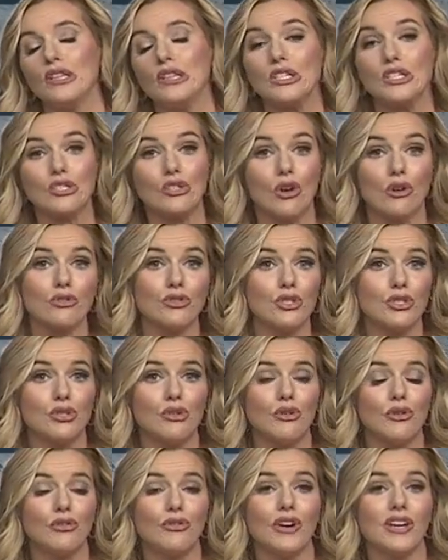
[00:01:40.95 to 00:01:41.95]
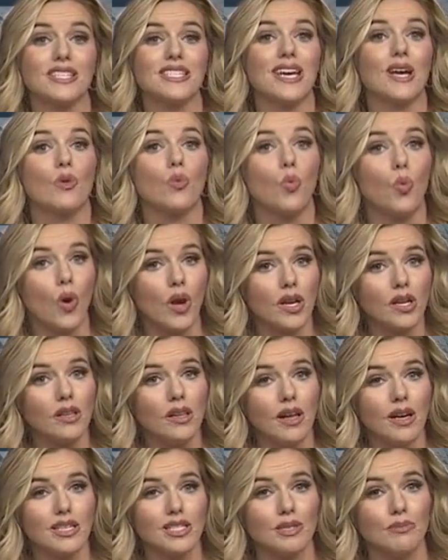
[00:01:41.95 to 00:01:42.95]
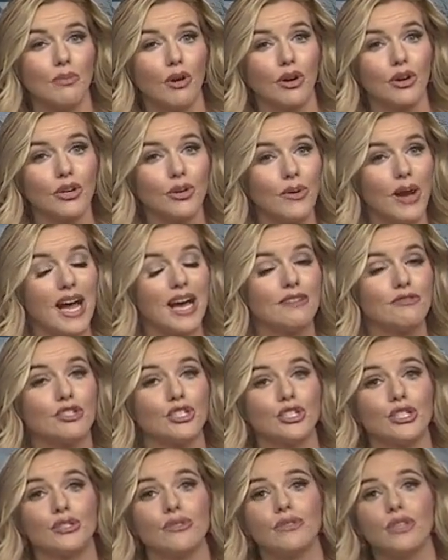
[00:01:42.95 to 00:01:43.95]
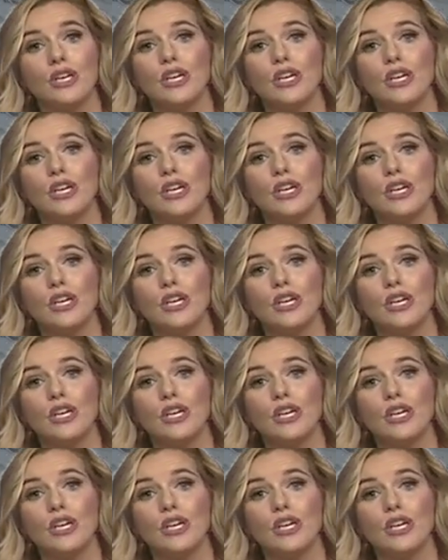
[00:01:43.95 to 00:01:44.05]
This goes into effect at 1 o'clock tomorrow afternoon,